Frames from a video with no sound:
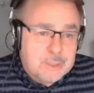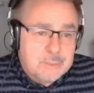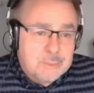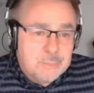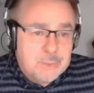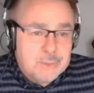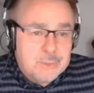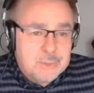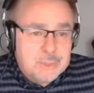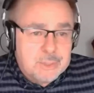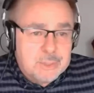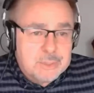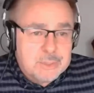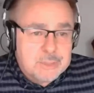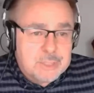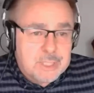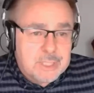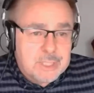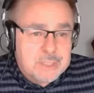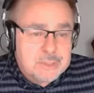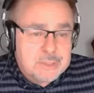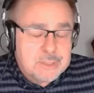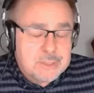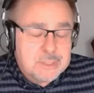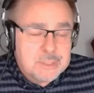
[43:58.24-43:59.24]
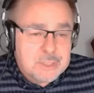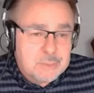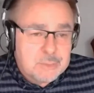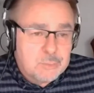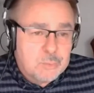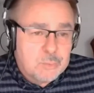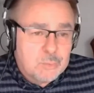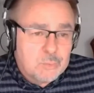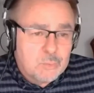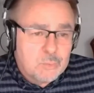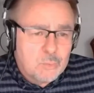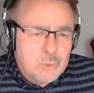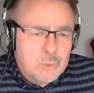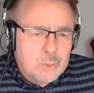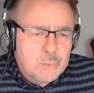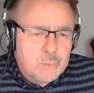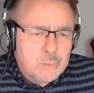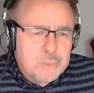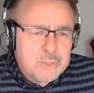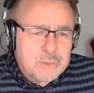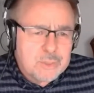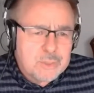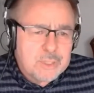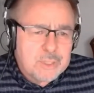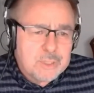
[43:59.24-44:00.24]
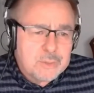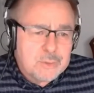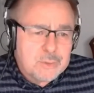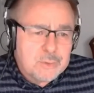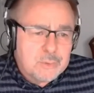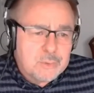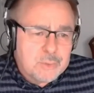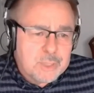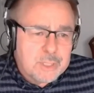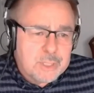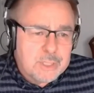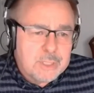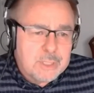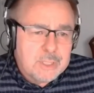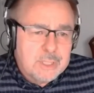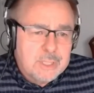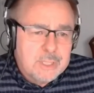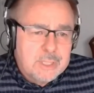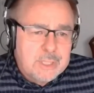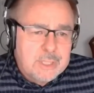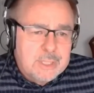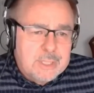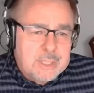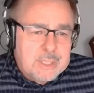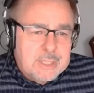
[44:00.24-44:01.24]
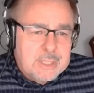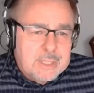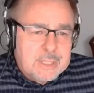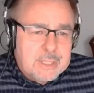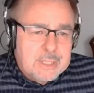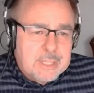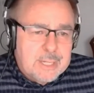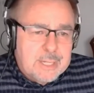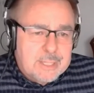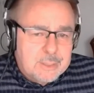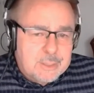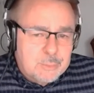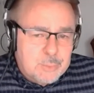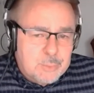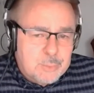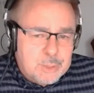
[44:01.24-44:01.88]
the community to actually say, well, what are we trying to do here and how